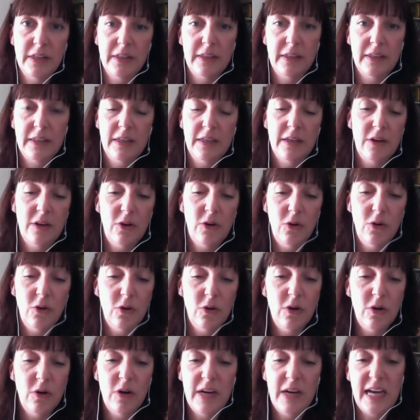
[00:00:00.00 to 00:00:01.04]
Or
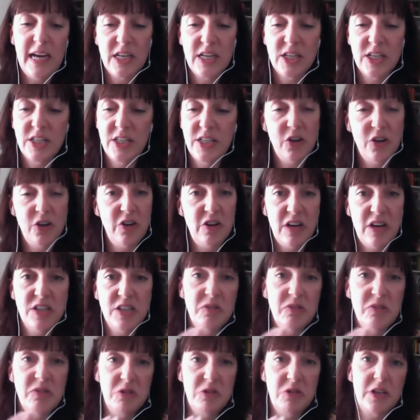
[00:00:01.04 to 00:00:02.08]
actually, no, I don't want to
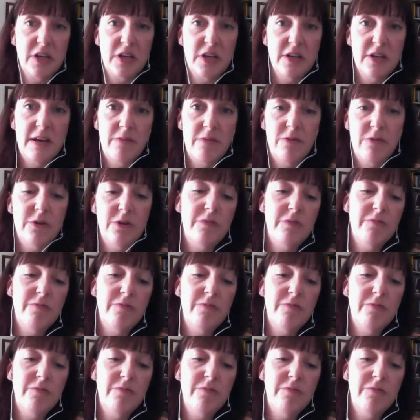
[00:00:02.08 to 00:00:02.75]
go that route.